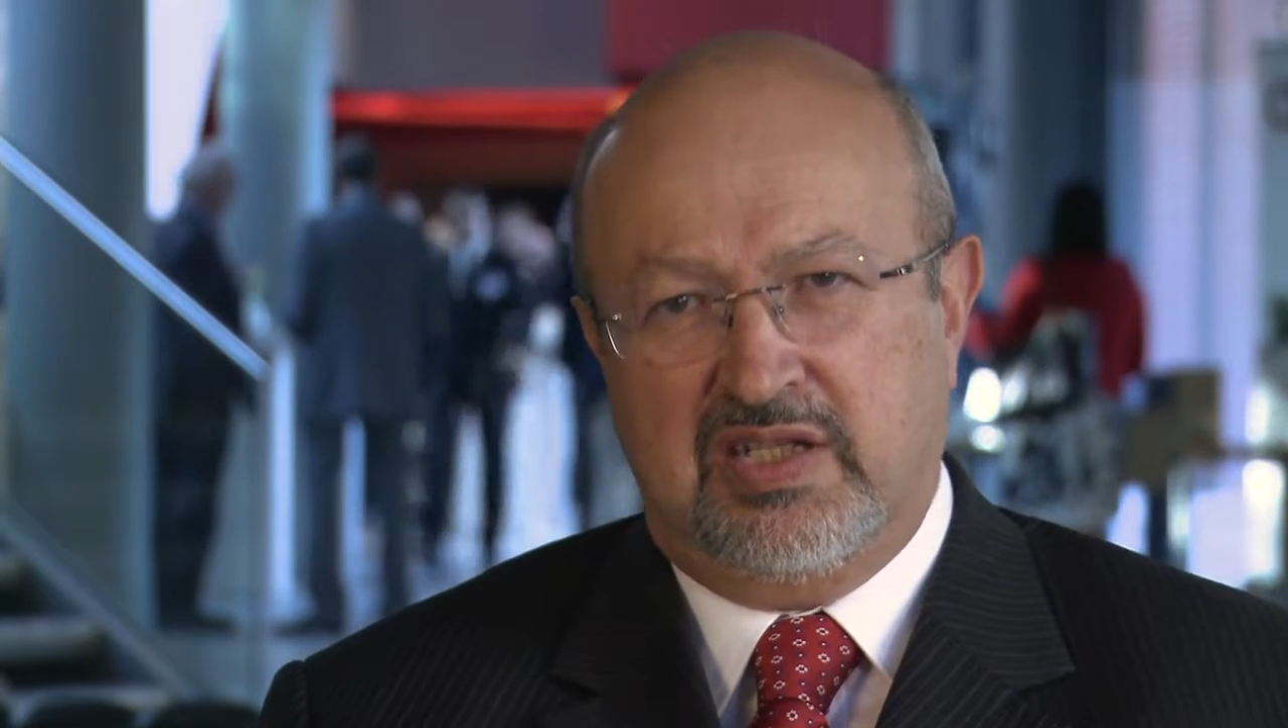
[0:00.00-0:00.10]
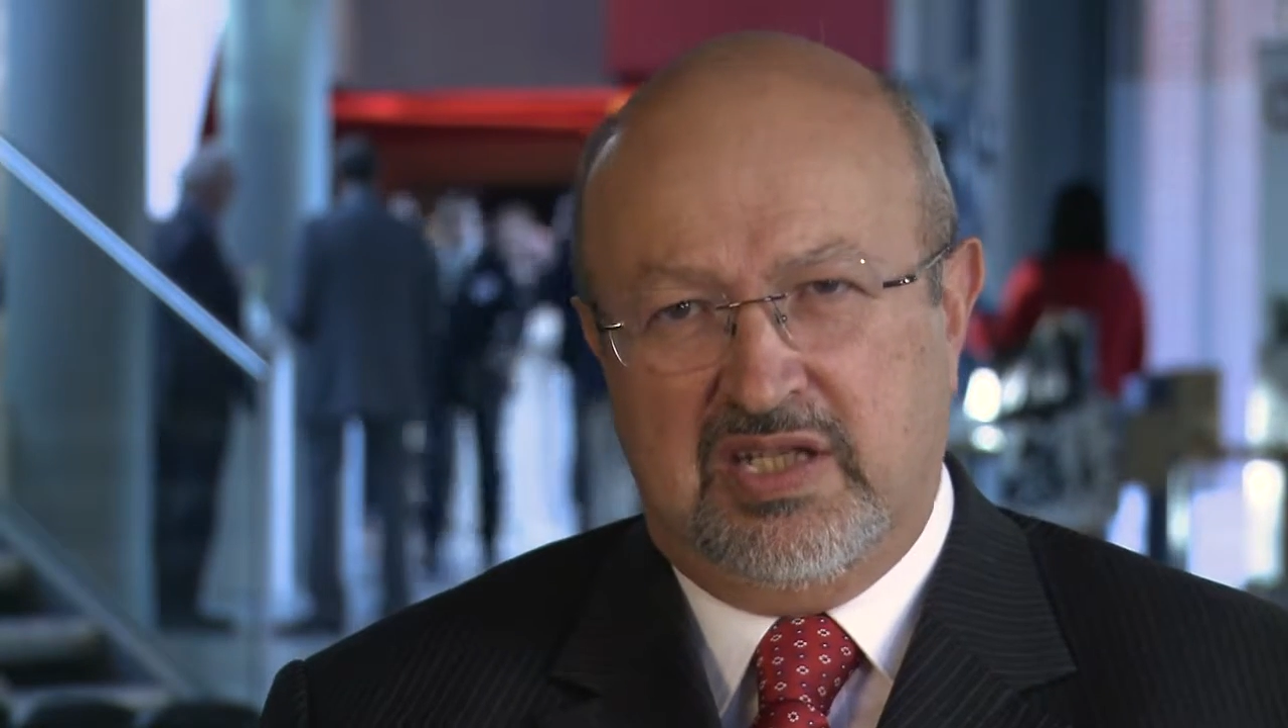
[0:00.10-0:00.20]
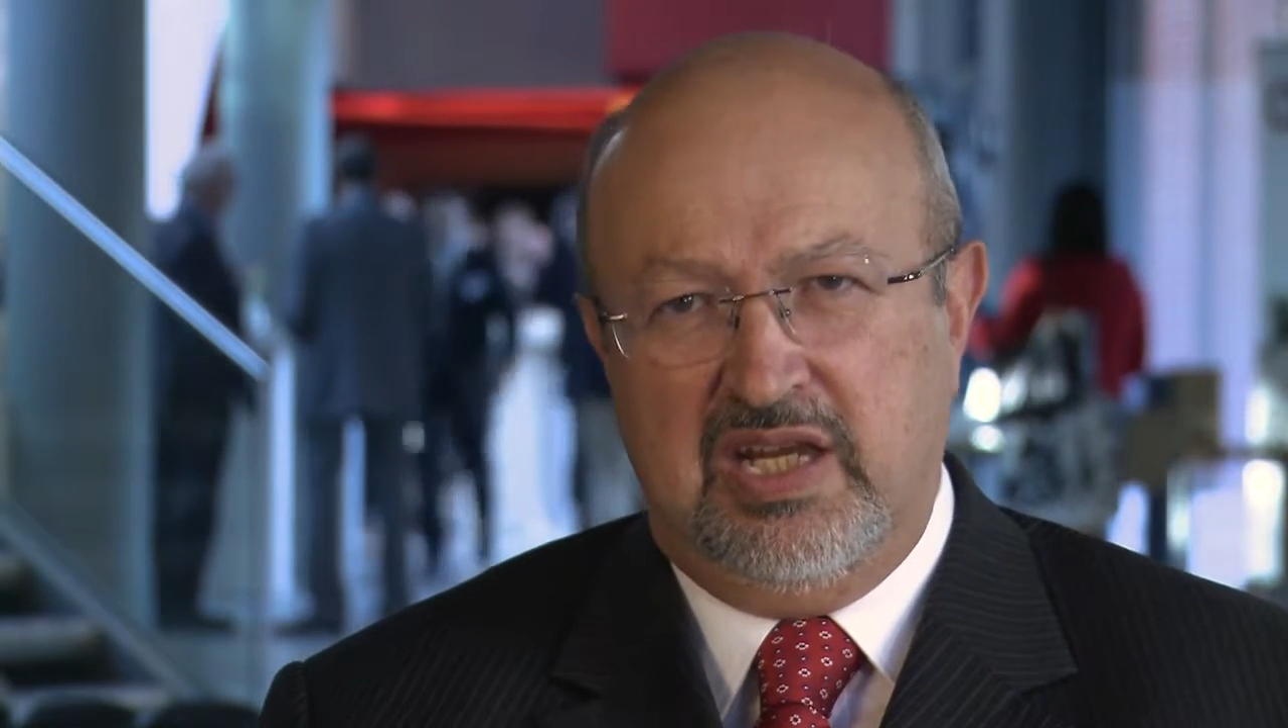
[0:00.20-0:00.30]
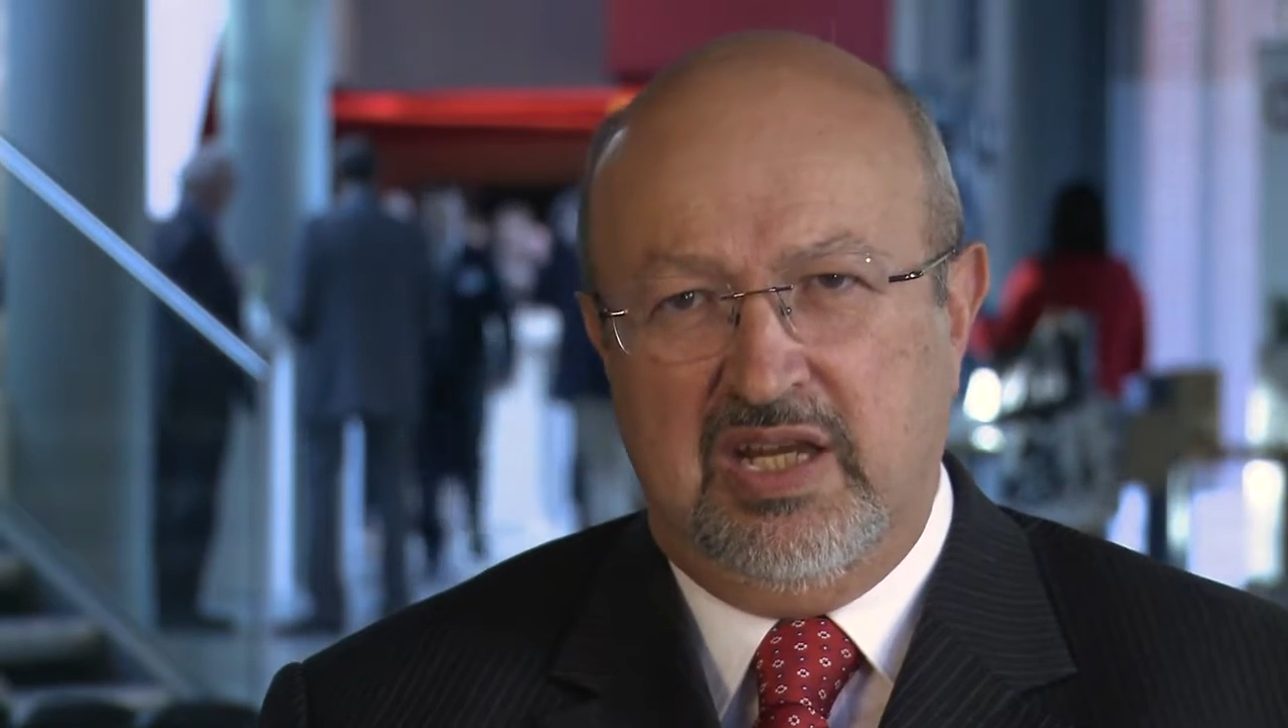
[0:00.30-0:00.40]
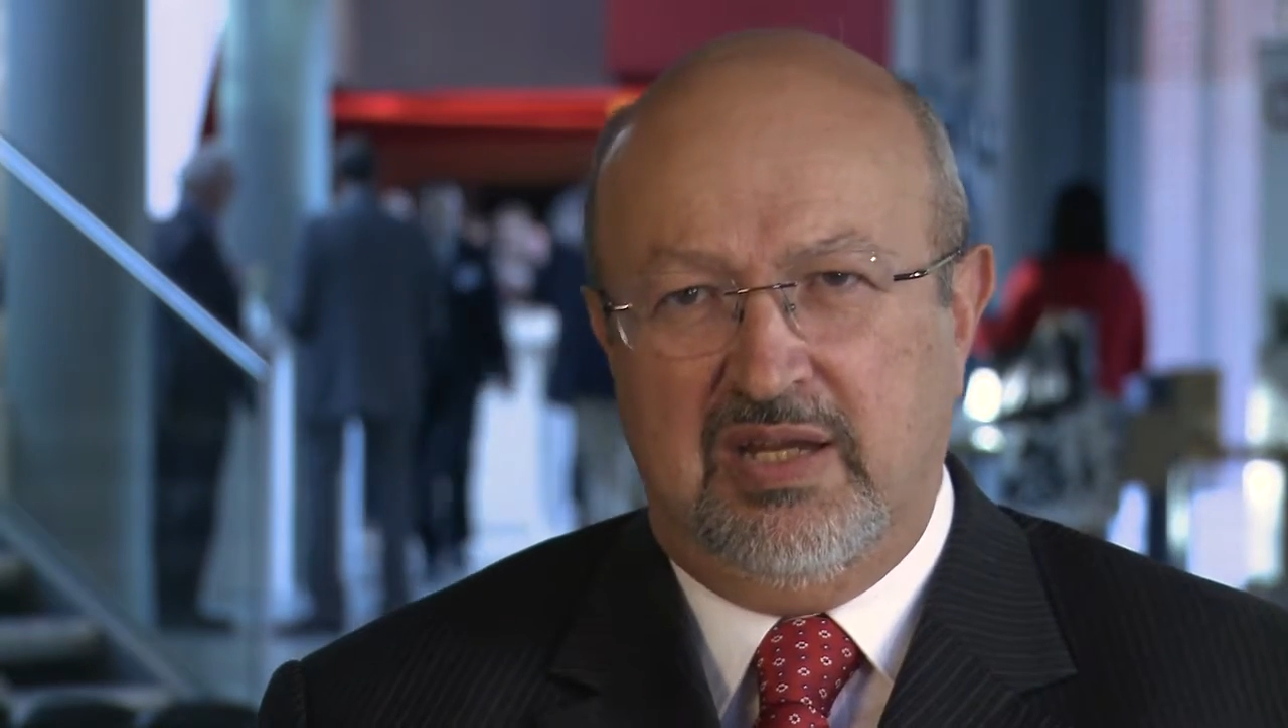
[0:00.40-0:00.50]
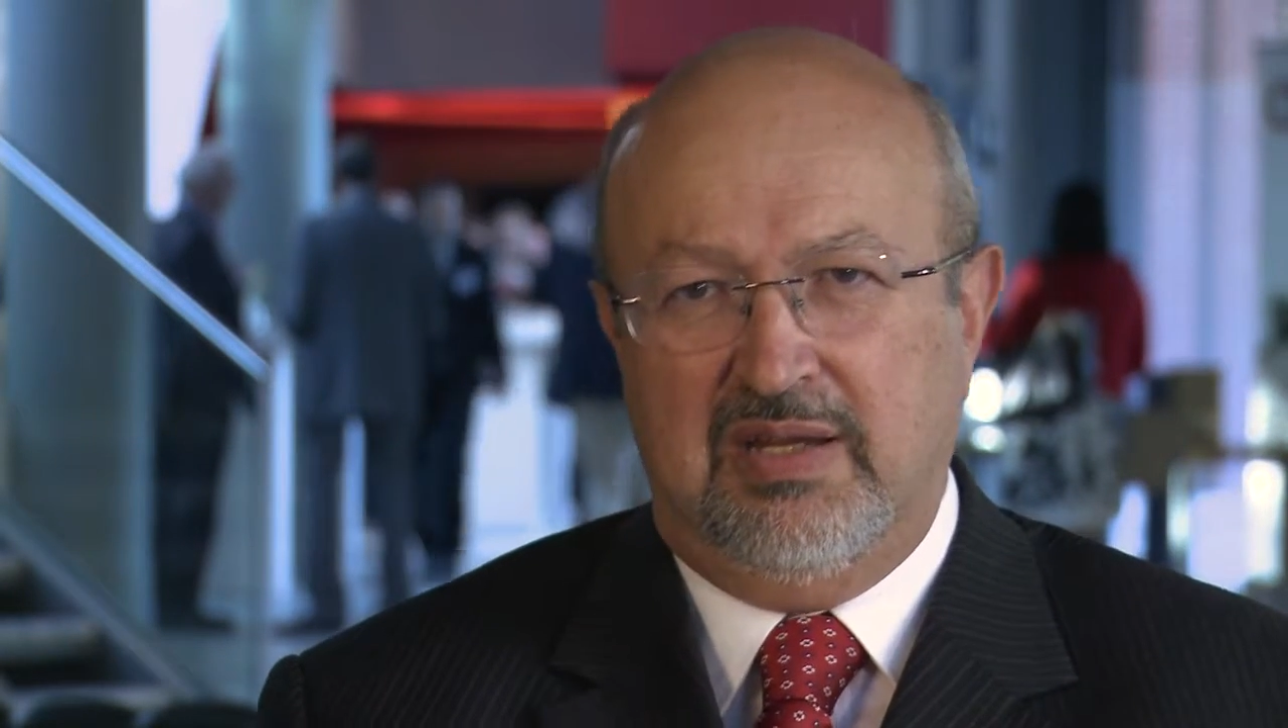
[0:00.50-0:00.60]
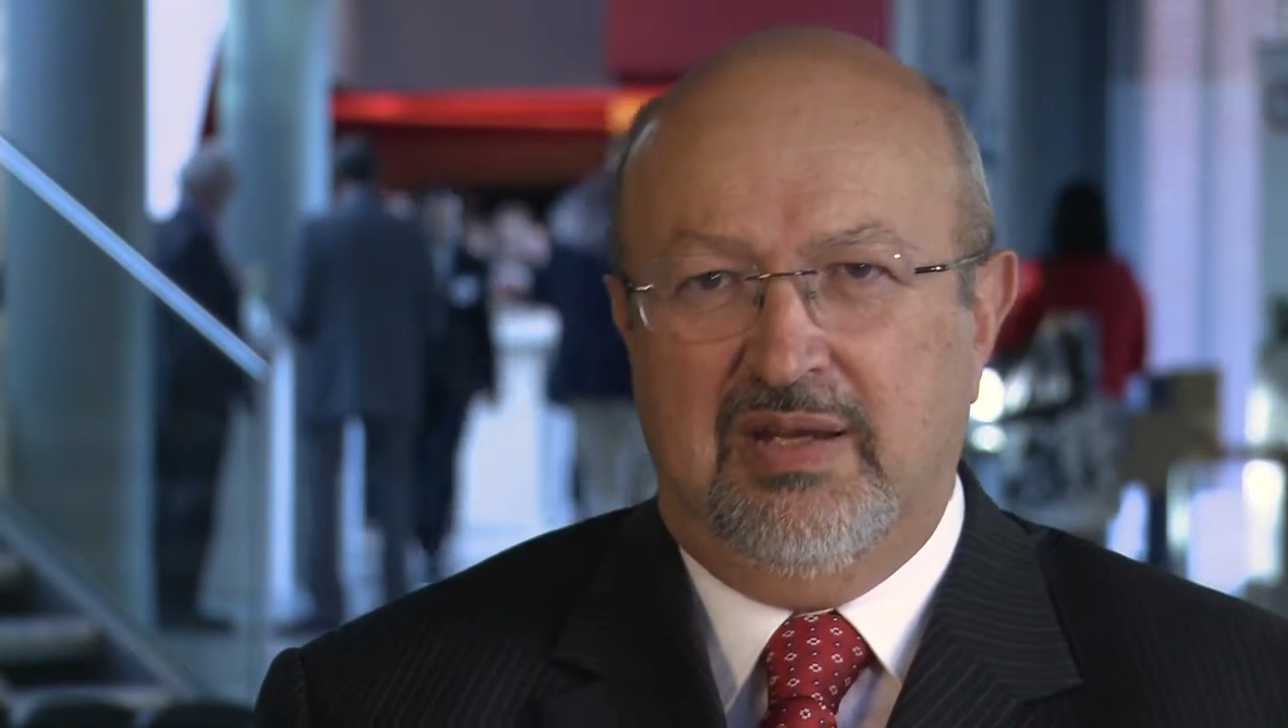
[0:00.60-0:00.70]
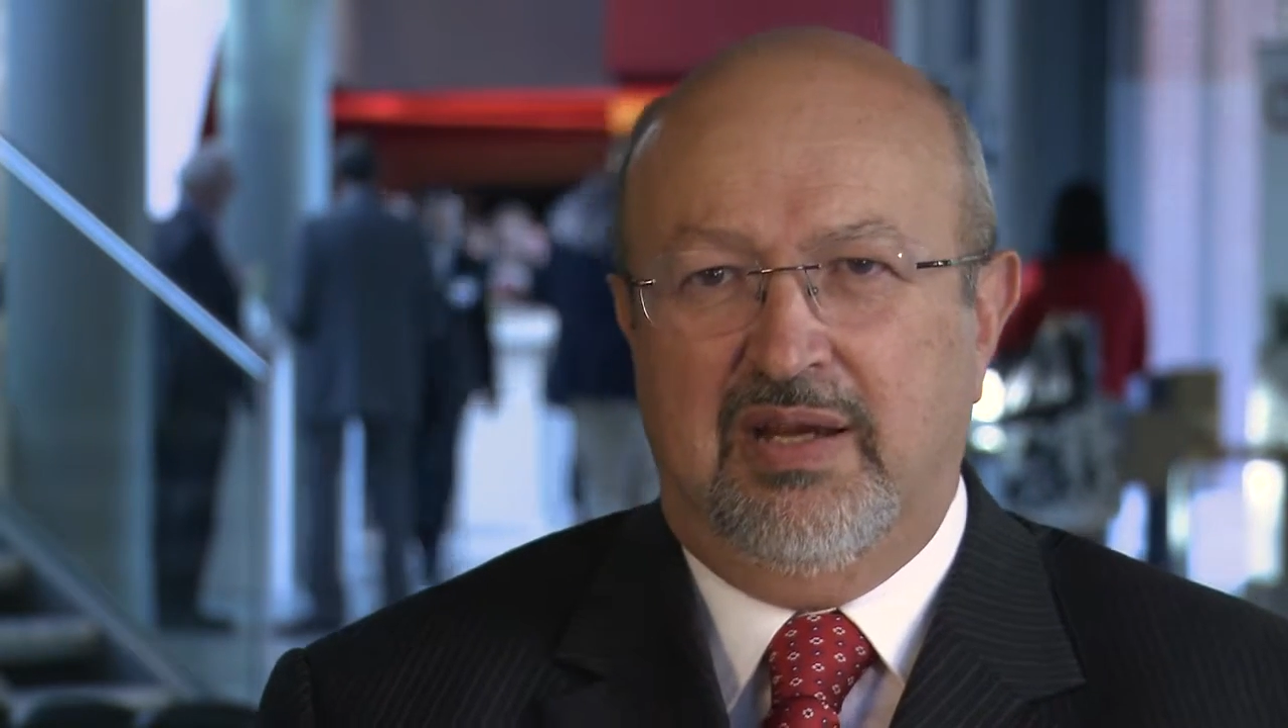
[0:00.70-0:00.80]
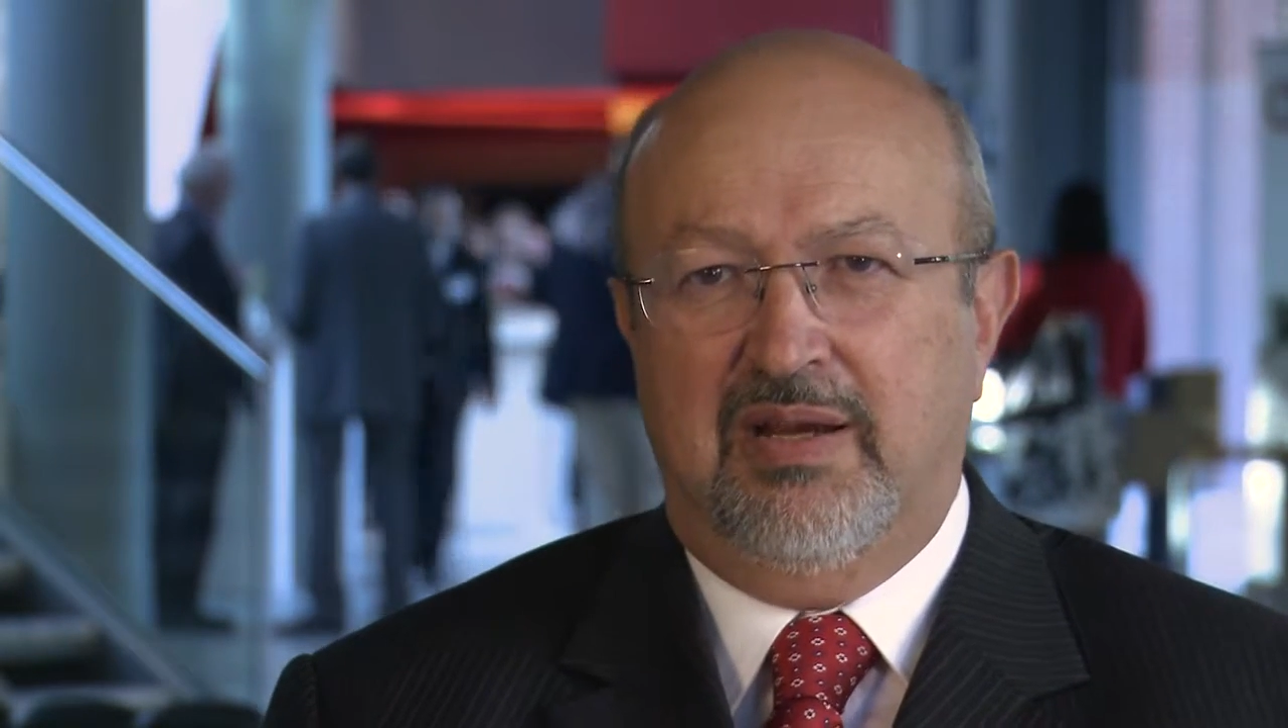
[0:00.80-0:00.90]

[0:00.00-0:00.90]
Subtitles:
see